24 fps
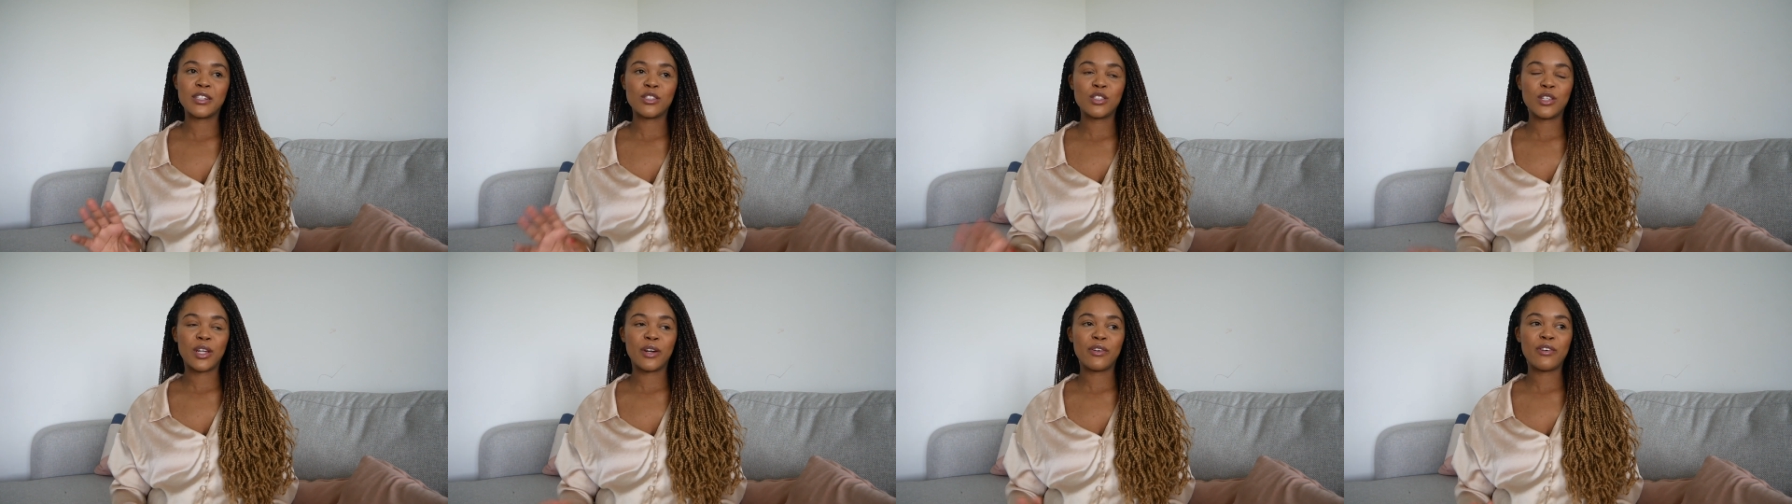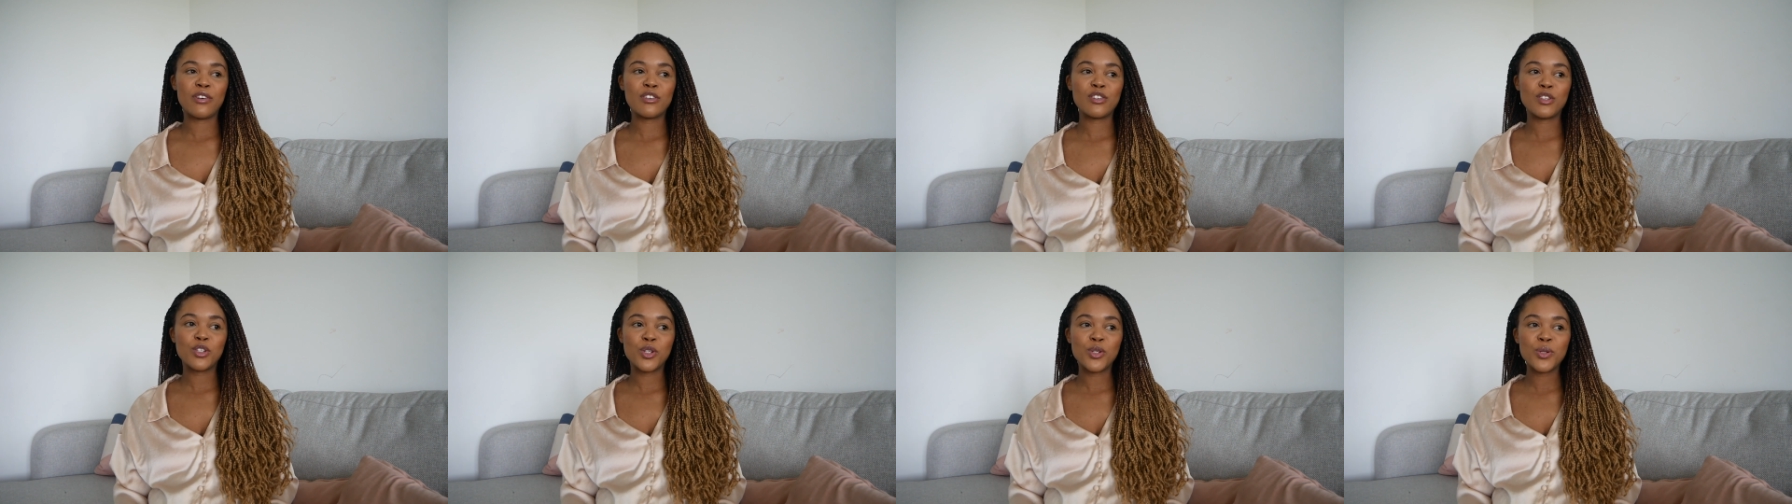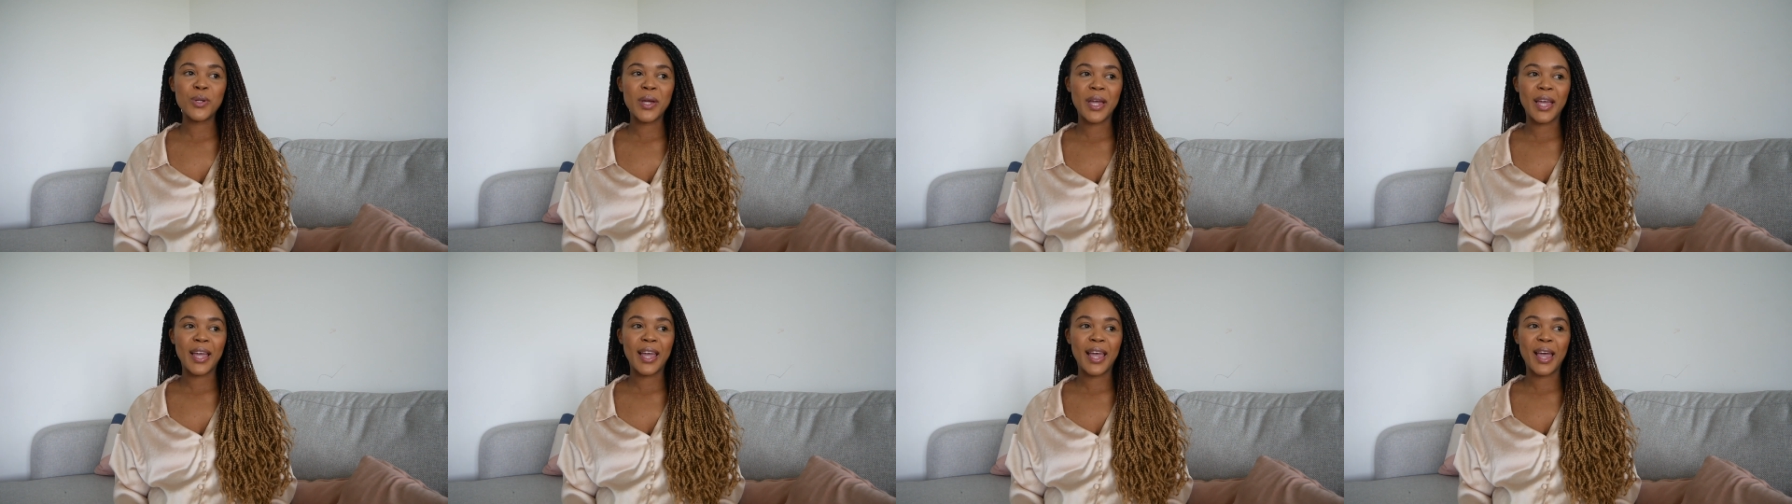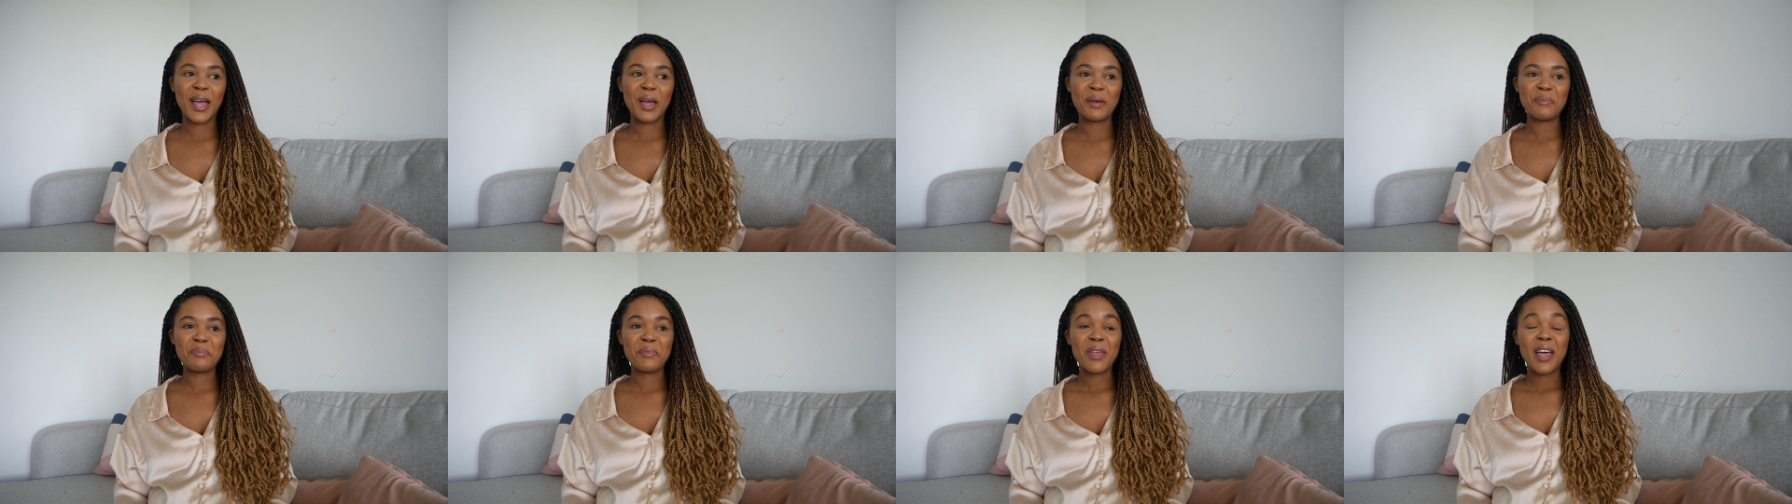so around 2
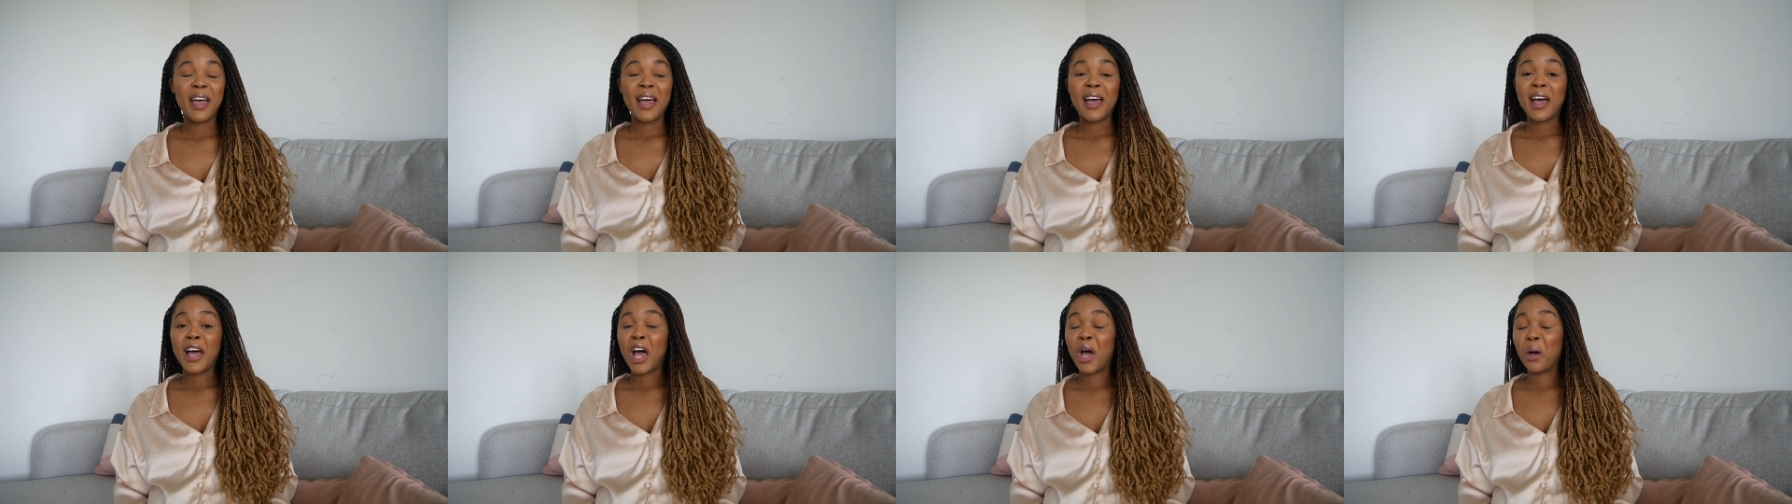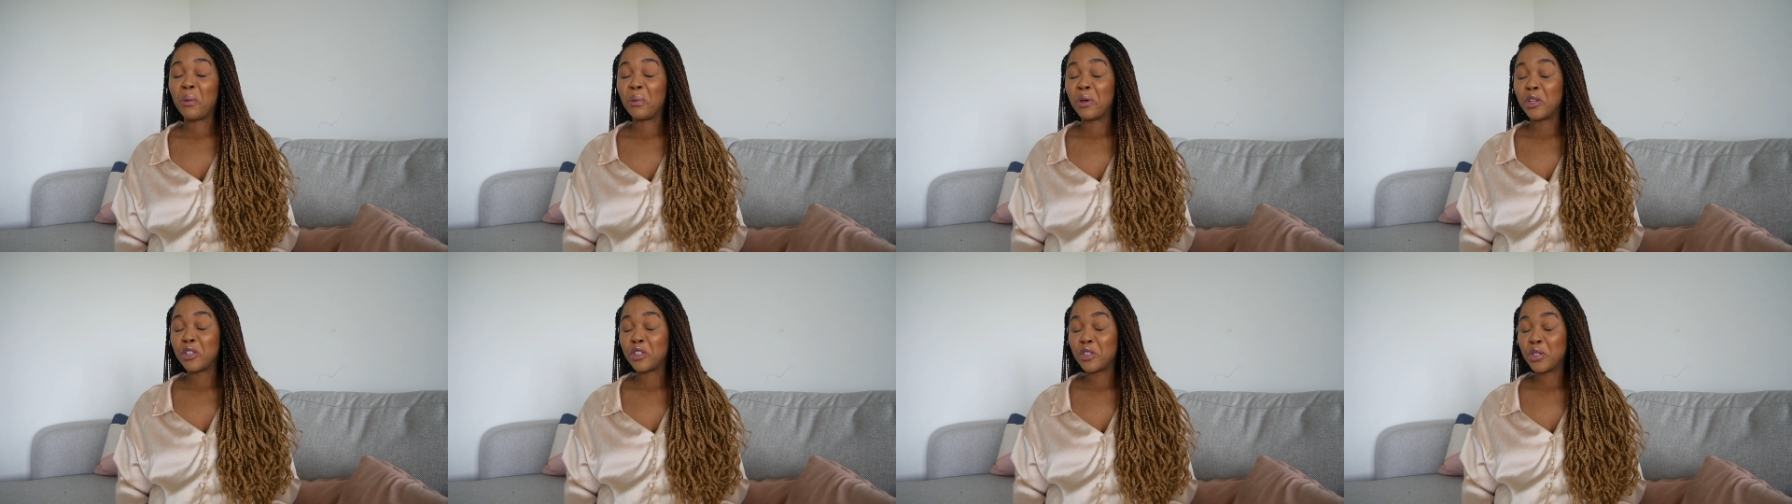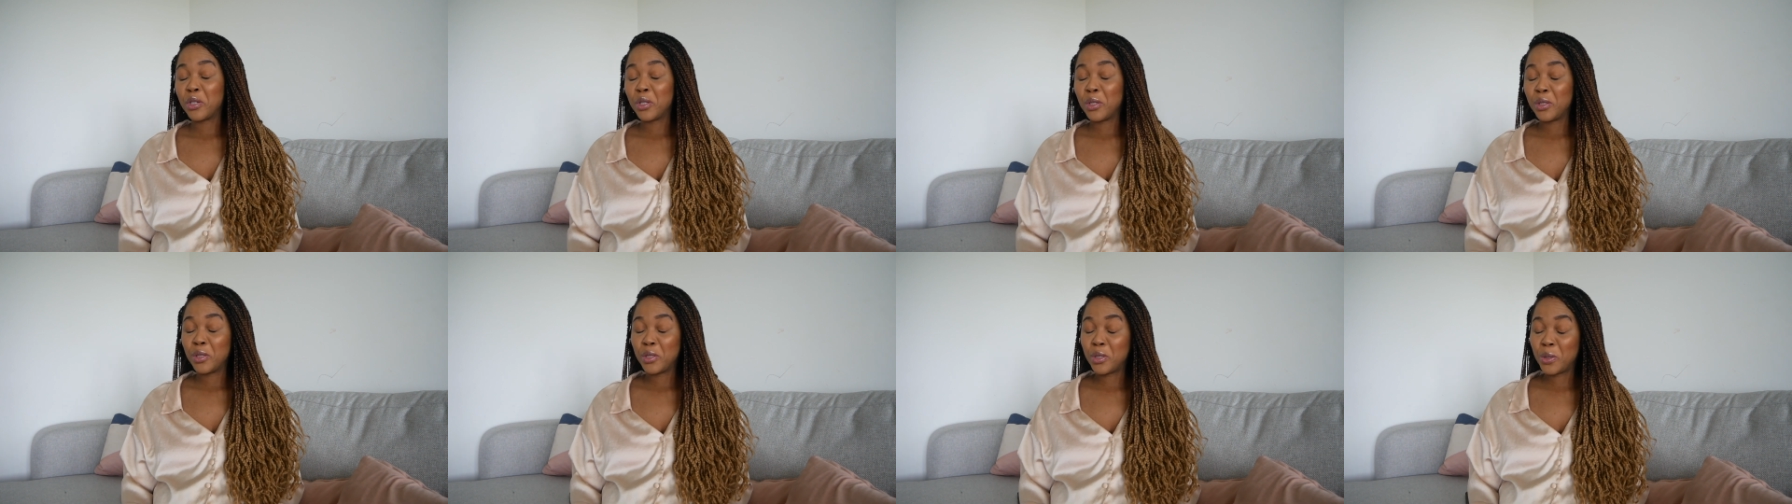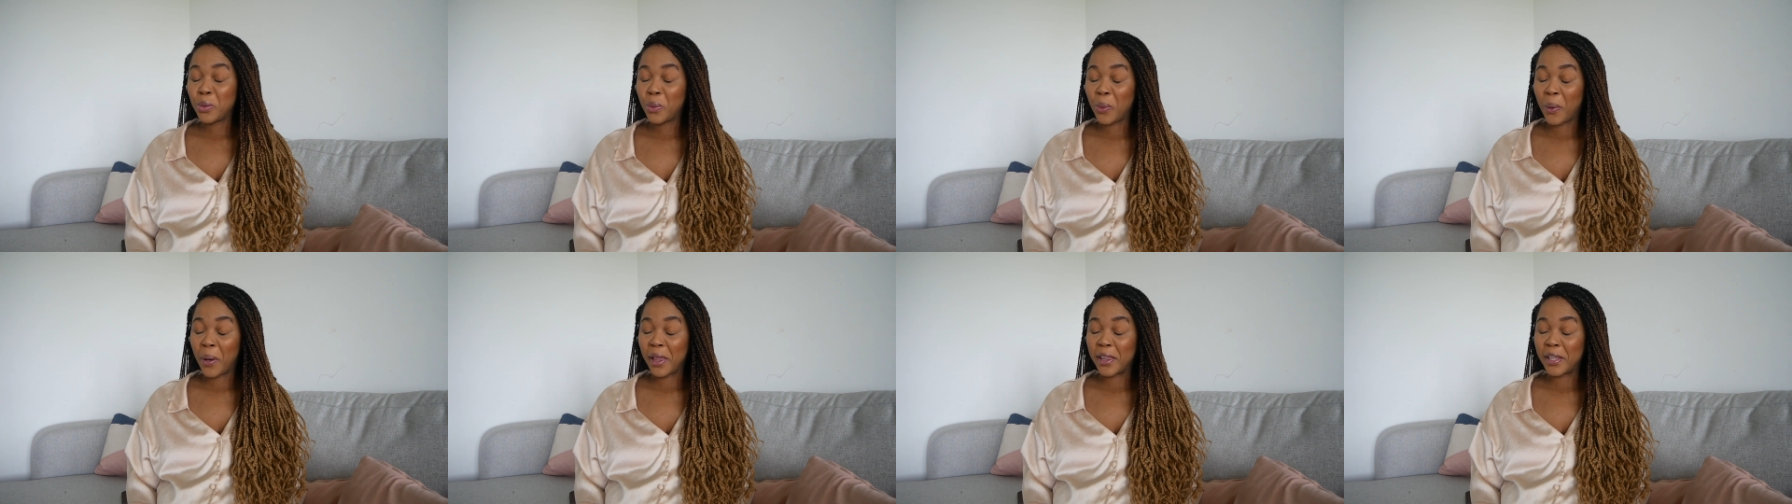a.m., I went to the
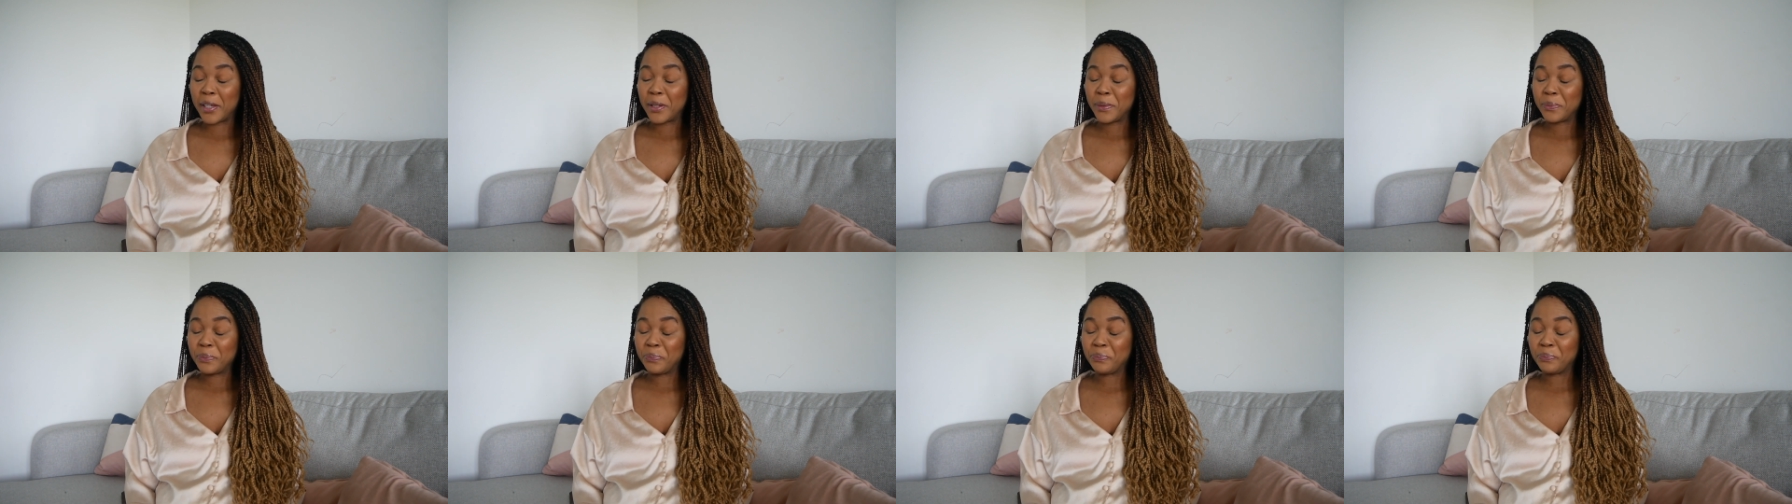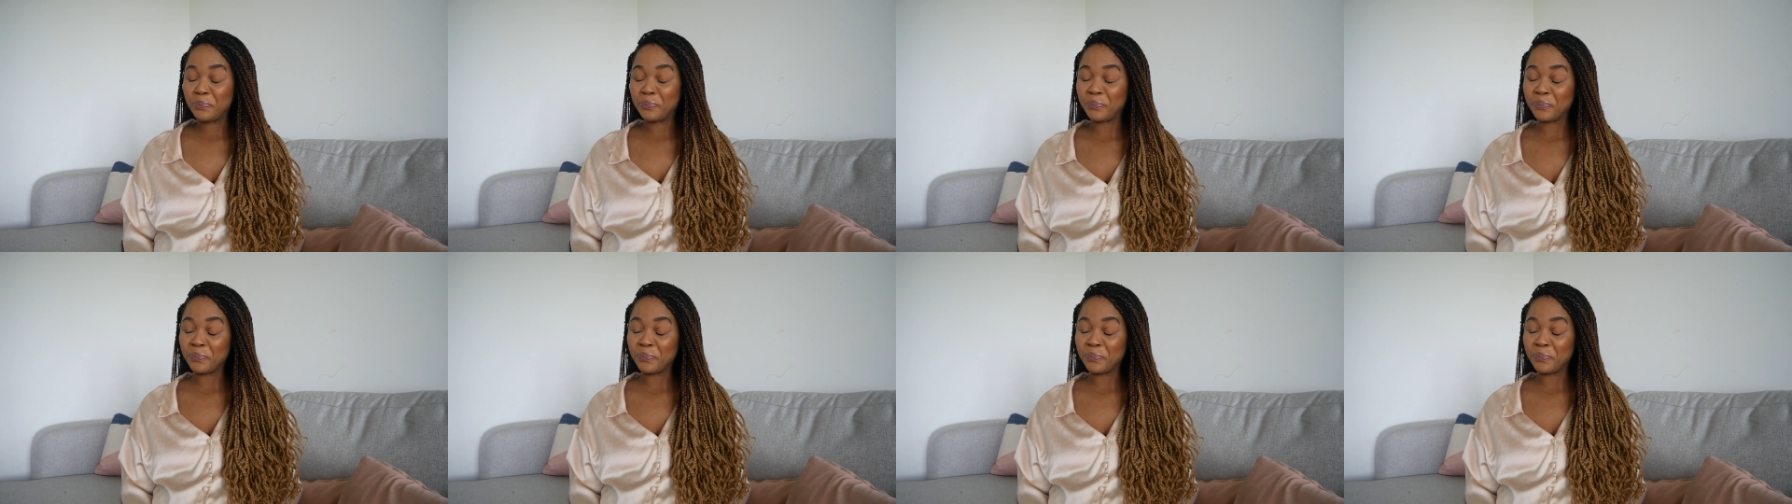toilet.